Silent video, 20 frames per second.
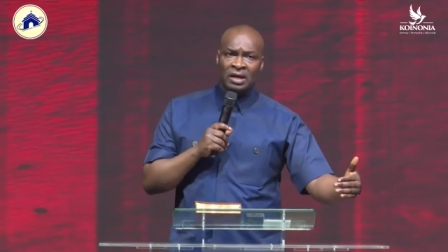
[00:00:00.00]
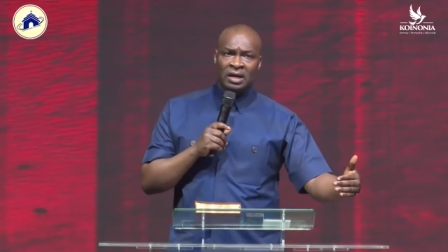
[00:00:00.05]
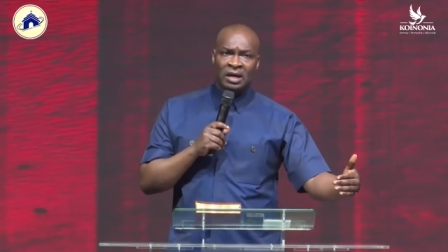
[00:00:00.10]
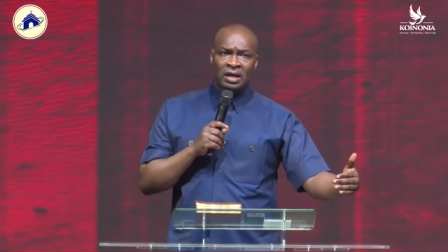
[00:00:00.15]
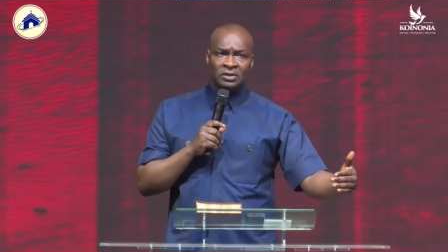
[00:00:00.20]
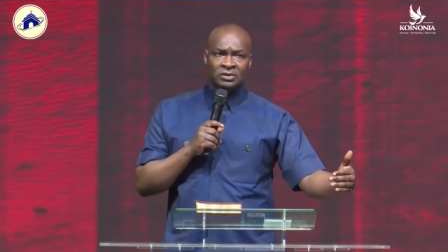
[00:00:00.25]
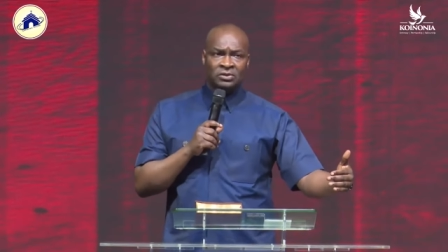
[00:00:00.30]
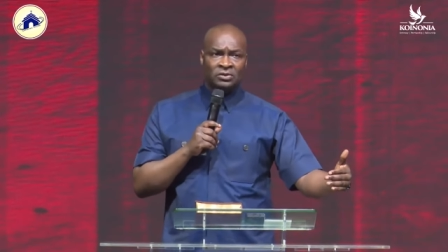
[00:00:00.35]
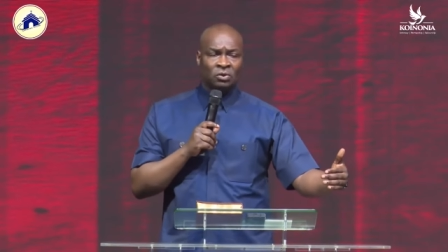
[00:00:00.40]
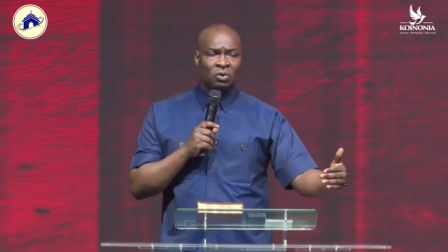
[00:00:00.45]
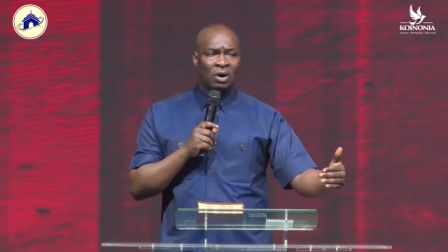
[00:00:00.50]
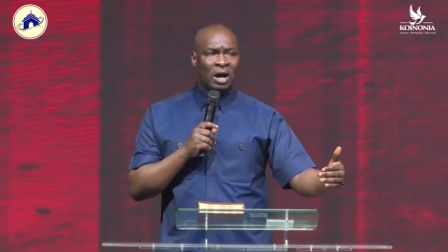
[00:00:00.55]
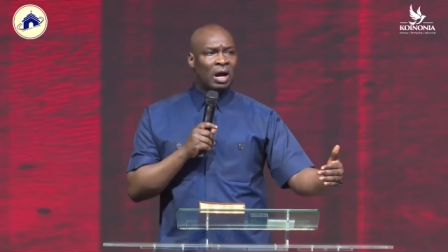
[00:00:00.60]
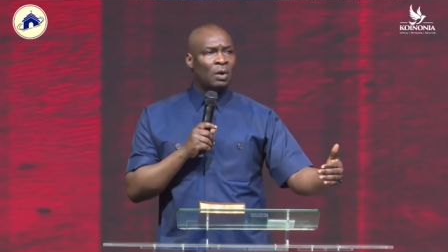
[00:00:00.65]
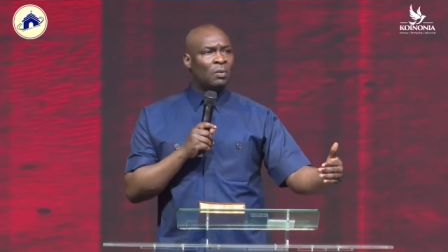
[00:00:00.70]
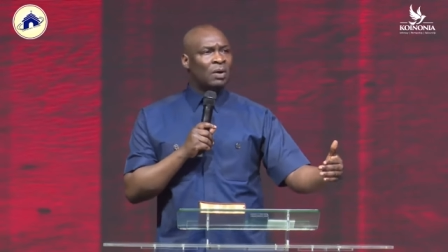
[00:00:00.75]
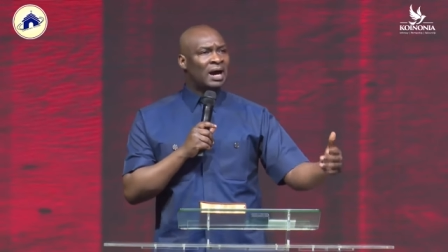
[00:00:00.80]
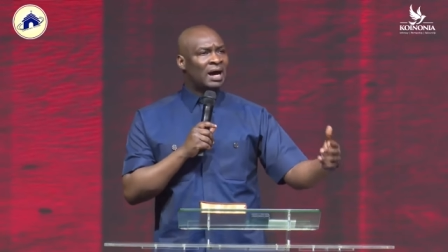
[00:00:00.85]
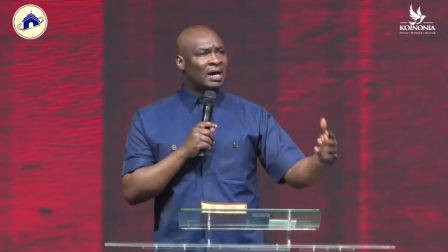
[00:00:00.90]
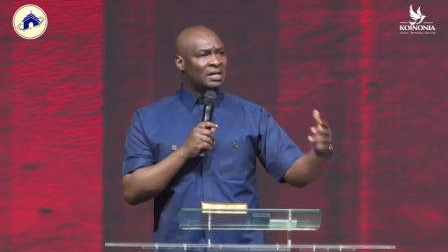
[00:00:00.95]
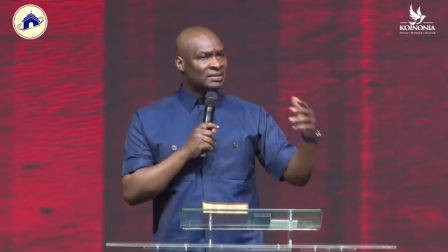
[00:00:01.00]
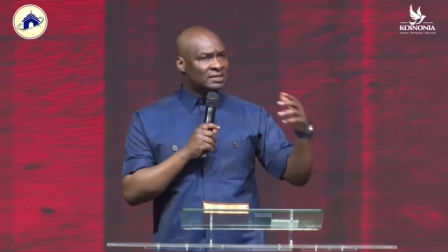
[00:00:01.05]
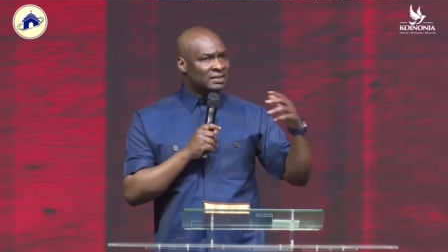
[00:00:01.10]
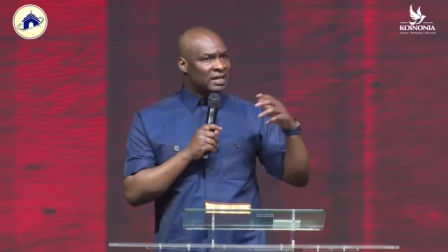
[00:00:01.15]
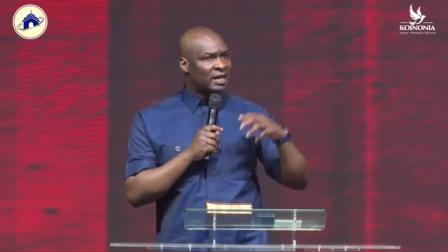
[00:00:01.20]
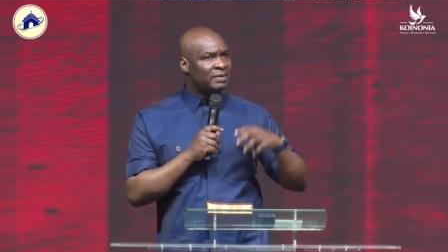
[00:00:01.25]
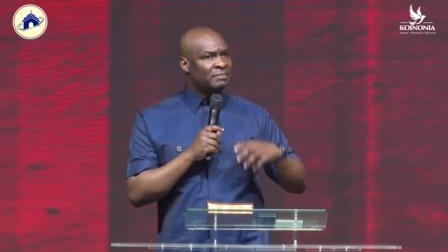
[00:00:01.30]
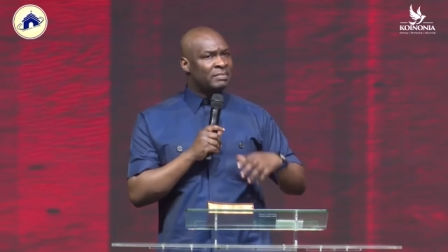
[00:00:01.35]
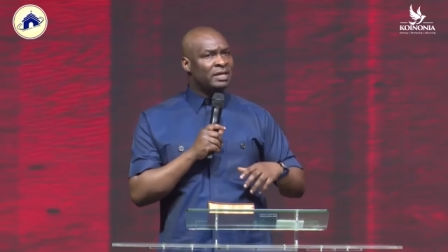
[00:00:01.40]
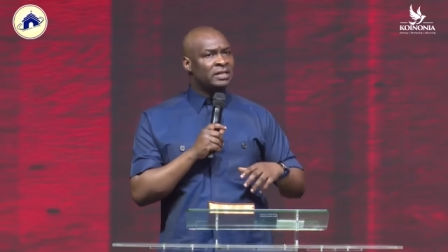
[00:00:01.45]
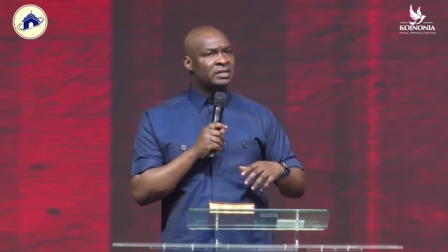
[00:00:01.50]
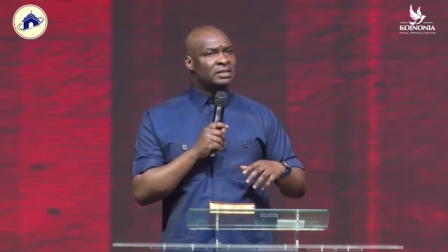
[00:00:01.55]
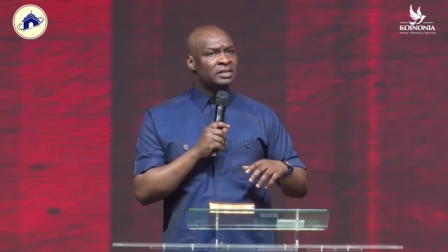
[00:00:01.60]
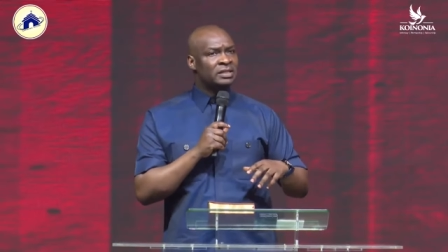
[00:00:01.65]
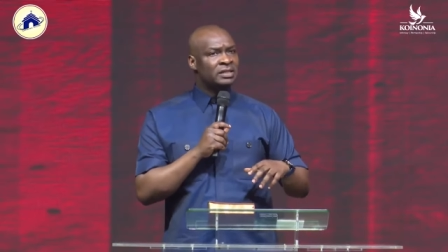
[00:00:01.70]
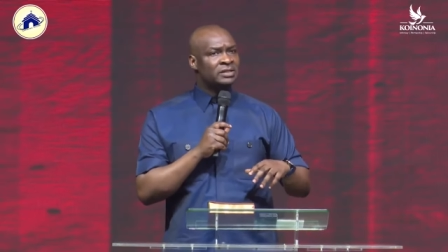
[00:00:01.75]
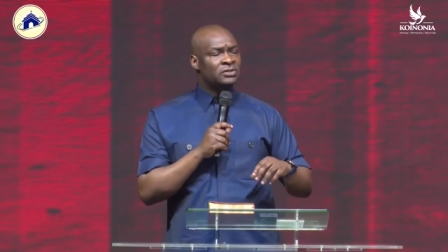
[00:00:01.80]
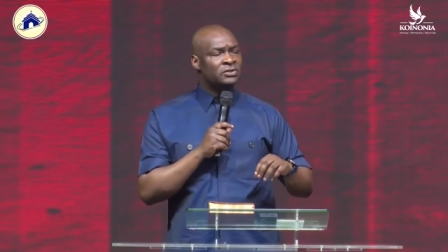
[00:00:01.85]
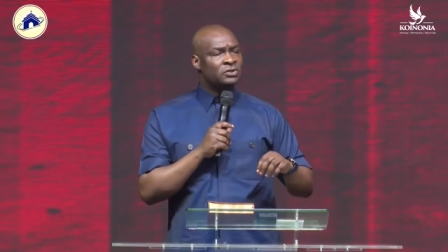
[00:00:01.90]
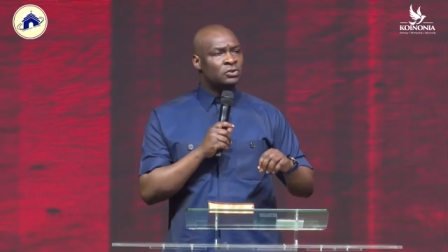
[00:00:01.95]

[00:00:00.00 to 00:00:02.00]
And so our assignment is